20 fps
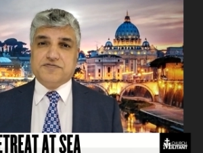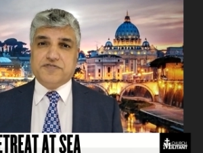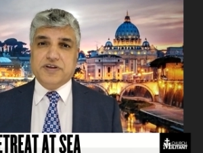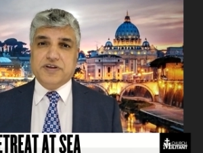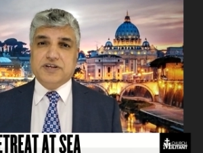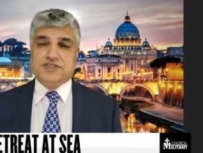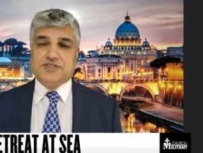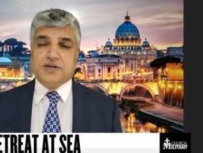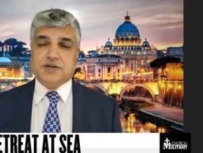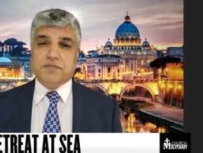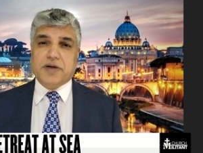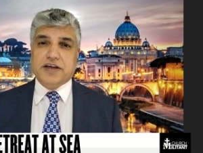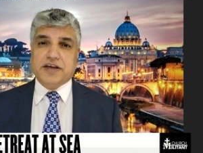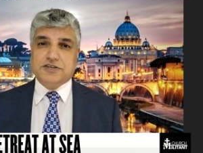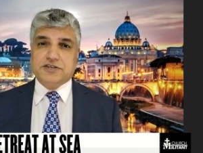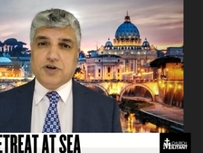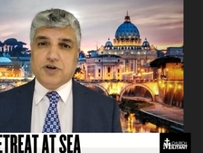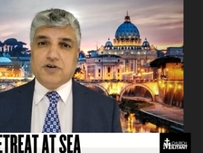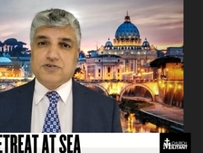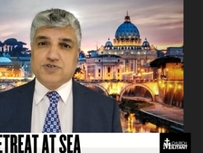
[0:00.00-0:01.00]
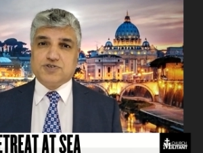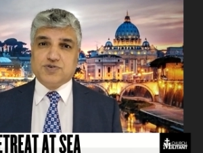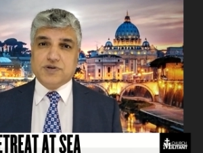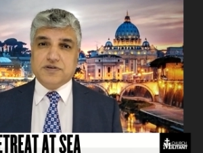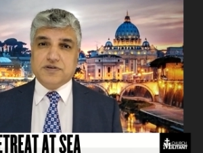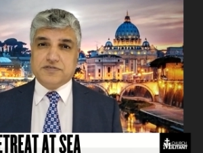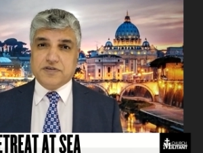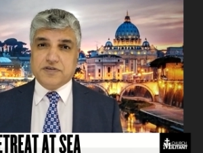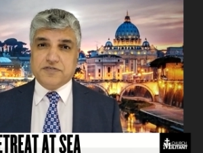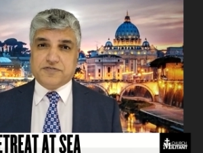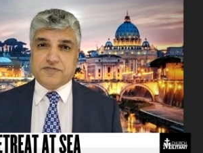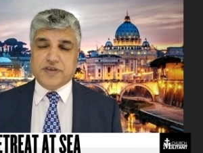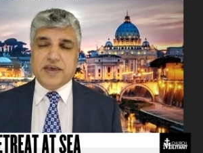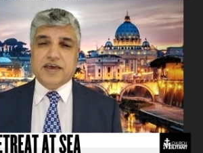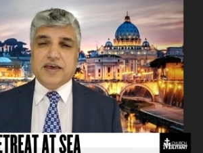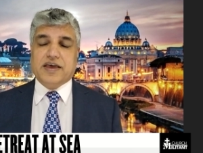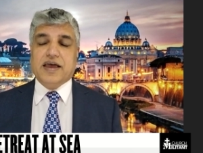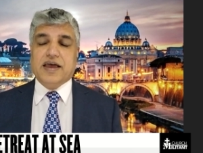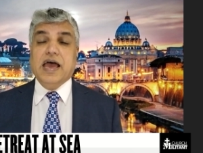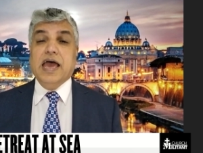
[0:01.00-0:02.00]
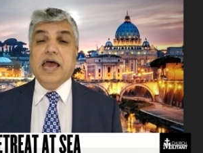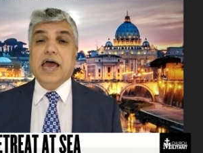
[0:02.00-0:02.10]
finishing my doctorate there